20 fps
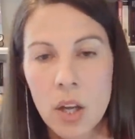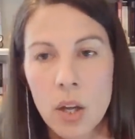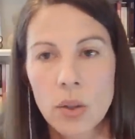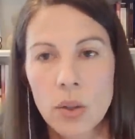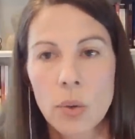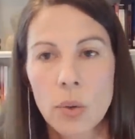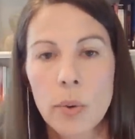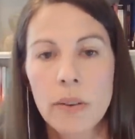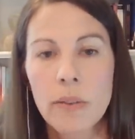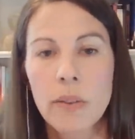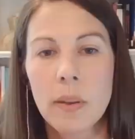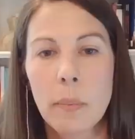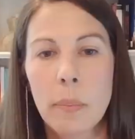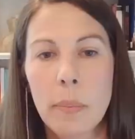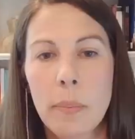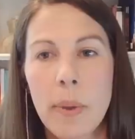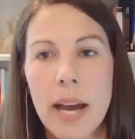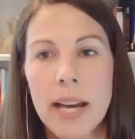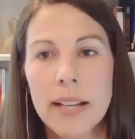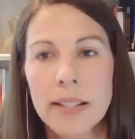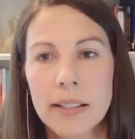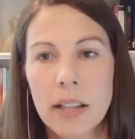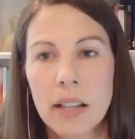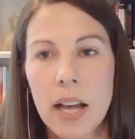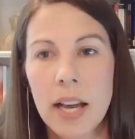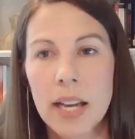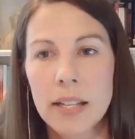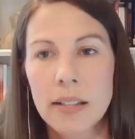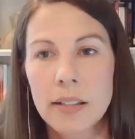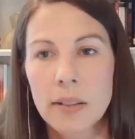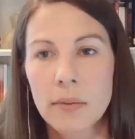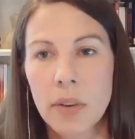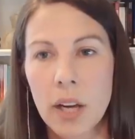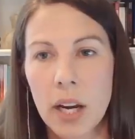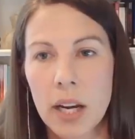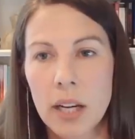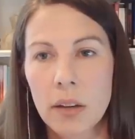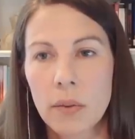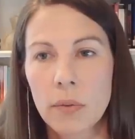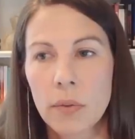So one of the best lines of
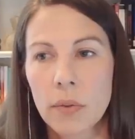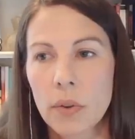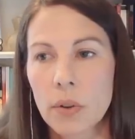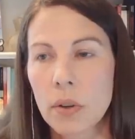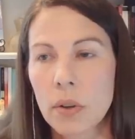kind of,